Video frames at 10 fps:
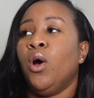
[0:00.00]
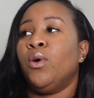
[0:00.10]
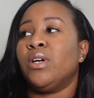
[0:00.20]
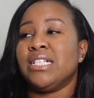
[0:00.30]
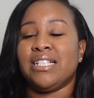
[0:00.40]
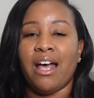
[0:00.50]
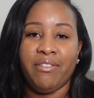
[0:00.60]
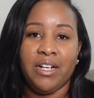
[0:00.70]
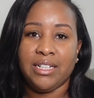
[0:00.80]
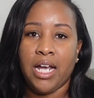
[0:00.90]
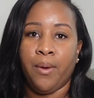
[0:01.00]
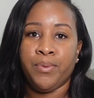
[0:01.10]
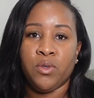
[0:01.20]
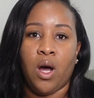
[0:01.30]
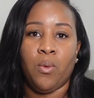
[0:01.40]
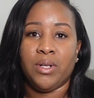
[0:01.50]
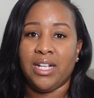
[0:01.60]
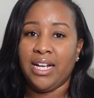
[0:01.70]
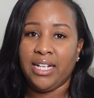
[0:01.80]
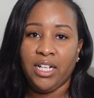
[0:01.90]
who can definitely help you all with
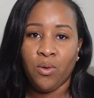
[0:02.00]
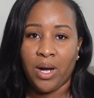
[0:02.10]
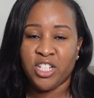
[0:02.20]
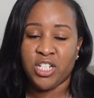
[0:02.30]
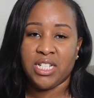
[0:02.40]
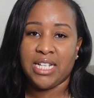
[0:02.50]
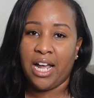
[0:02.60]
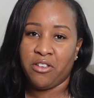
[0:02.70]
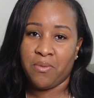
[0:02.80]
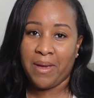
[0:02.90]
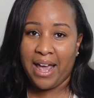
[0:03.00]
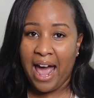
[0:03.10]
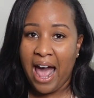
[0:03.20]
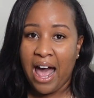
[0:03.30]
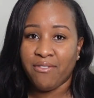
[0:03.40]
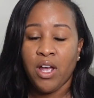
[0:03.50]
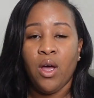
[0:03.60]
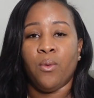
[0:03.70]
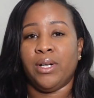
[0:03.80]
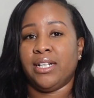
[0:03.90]
any questions that you may have
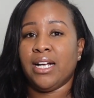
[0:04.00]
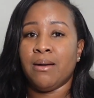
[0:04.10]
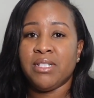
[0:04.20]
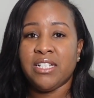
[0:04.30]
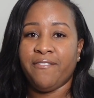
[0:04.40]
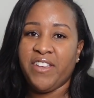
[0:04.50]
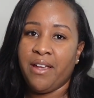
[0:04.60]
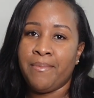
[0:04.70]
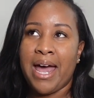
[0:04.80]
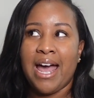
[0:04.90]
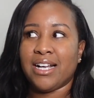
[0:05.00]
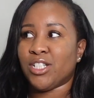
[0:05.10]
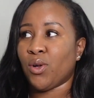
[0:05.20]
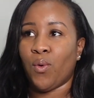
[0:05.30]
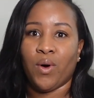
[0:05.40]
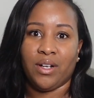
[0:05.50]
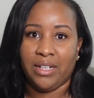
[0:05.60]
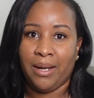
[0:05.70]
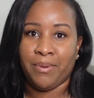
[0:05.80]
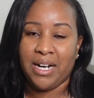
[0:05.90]
when it comes to Vbacs or
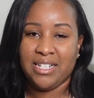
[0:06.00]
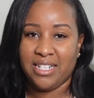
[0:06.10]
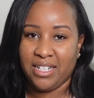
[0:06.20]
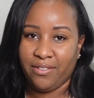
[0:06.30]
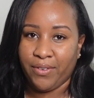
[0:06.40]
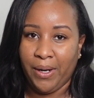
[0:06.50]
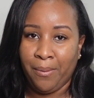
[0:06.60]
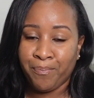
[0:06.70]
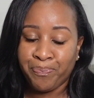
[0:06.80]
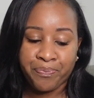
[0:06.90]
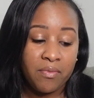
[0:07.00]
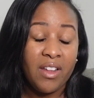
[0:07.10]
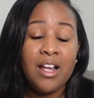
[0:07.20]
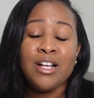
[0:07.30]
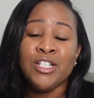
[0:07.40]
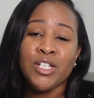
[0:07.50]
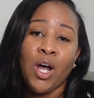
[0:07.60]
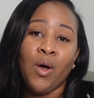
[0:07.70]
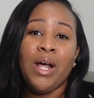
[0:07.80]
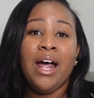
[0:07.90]
labor and delivery.
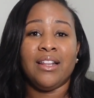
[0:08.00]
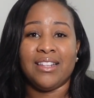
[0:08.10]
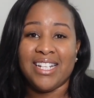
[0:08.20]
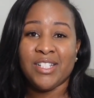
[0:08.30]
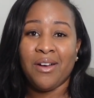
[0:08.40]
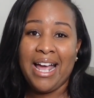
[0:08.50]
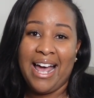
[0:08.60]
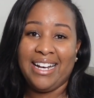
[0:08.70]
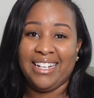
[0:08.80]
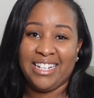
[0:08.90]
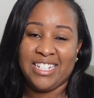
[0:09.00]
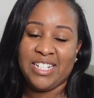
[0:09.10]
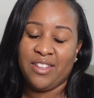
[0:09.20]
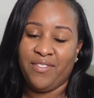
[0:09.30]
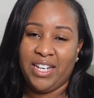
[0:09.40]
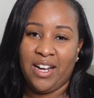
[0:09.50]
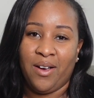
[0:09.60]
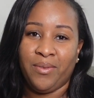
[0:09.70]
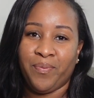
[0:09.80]
So let's go ahead and get into the video.